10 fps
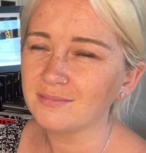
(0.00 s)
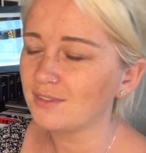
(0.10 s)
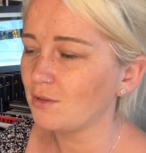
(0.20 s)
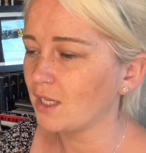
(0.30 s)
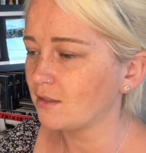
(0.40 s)

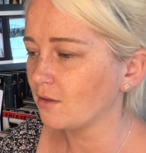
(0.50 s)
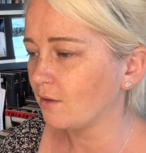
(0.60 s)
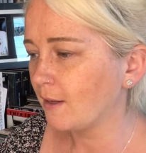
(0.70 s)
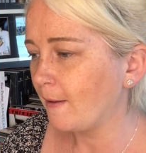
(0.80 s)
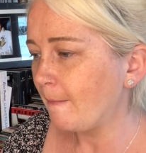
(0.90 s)
Don't think so.
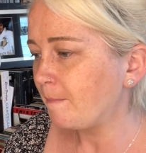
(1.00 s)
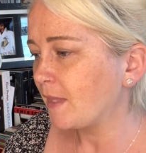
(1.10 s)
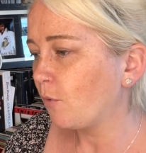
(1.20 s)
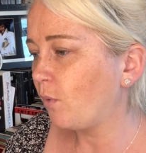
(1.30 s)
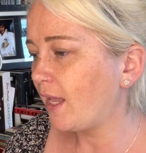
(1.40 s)

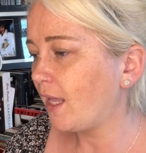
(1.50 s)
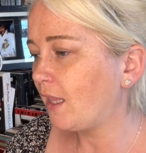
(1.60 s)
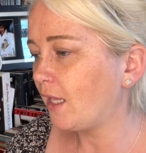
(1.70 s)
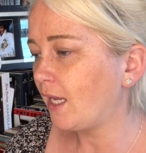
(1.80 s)
While